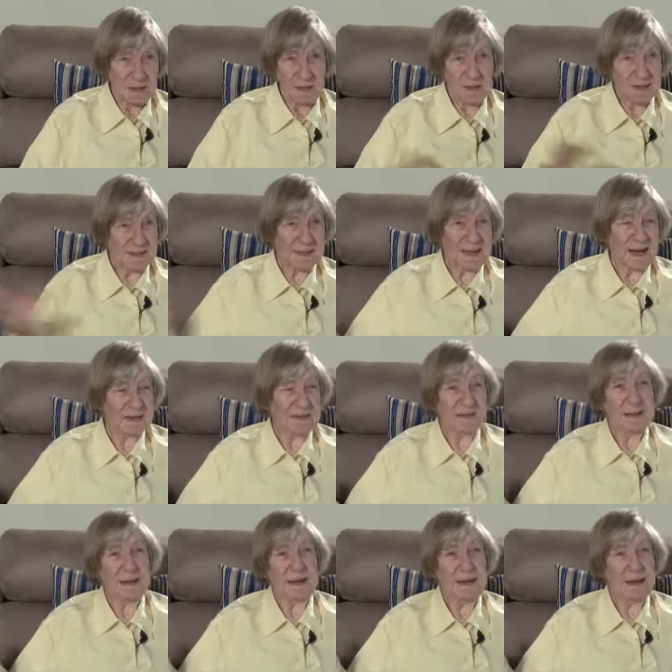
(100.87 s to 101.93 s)
You can start
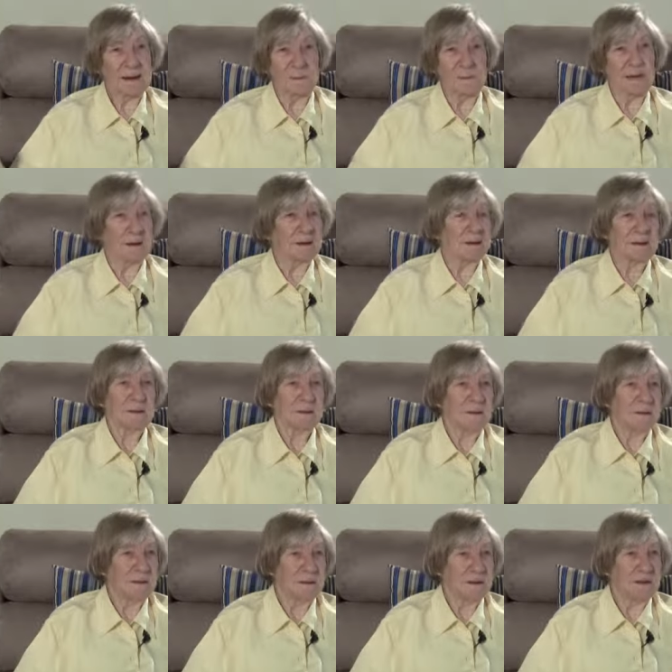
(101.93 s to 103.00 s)
singing any minute.
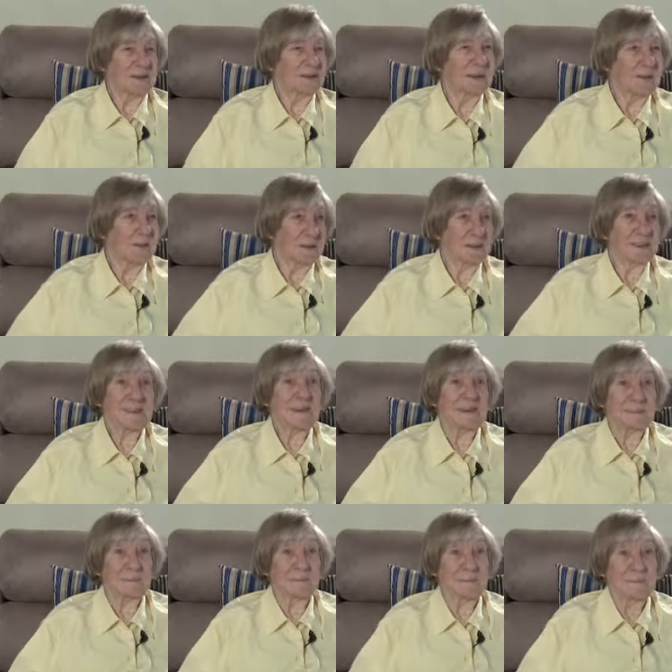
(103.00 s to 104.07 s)
You just have to
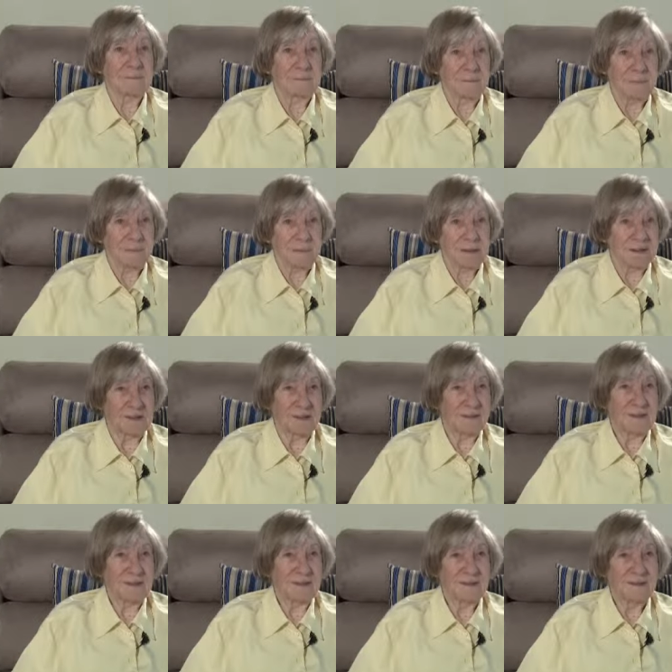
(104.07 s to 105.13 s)
sing. That's
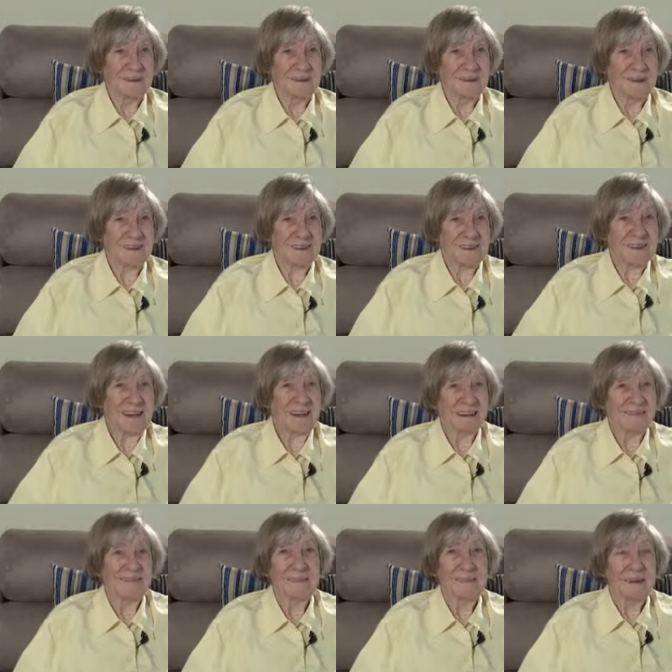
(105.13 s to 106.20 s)
all. Just
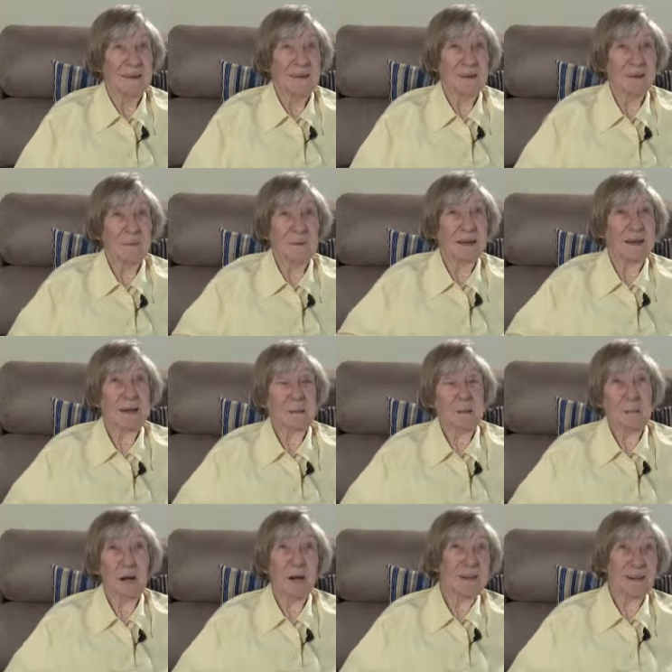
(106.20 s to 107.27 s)
sing. Just make
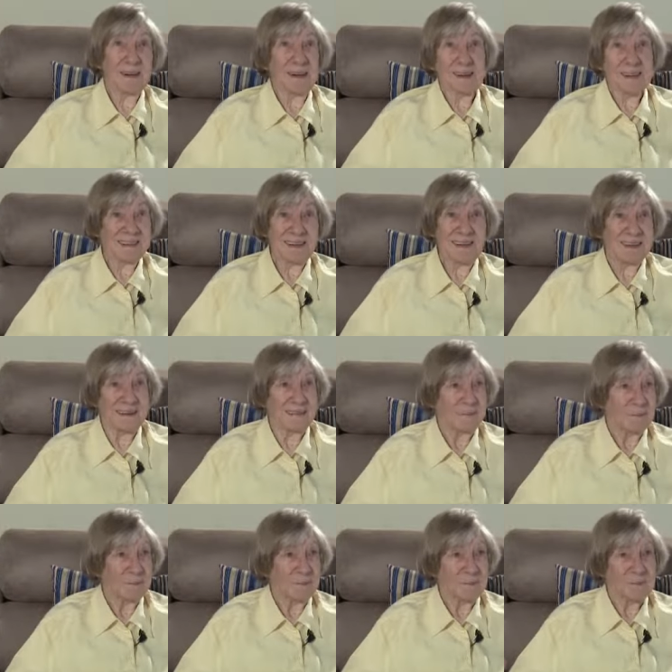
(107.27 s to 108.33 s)
up your mind you're going to sing.
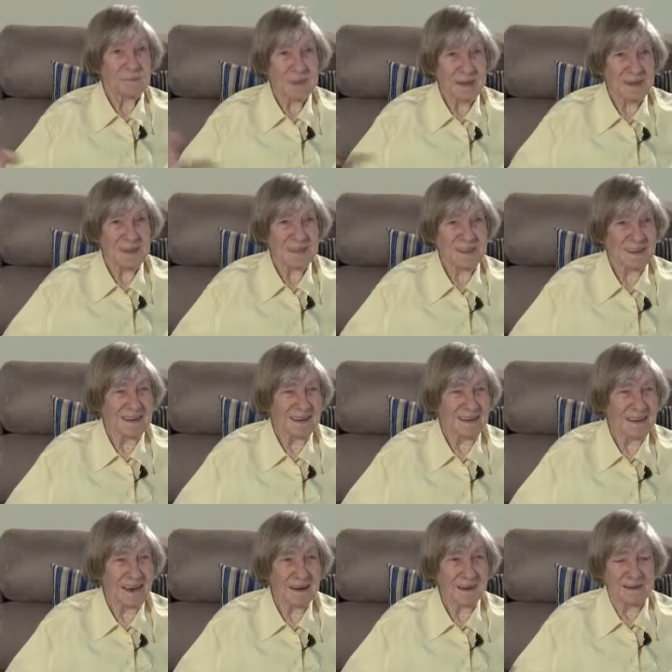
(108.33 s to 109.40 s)
And you sing
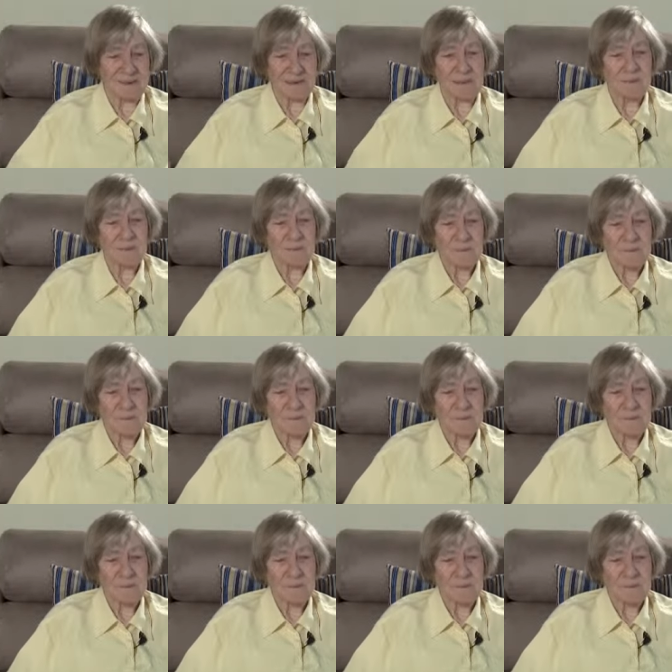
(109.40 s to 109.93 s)
in tongues.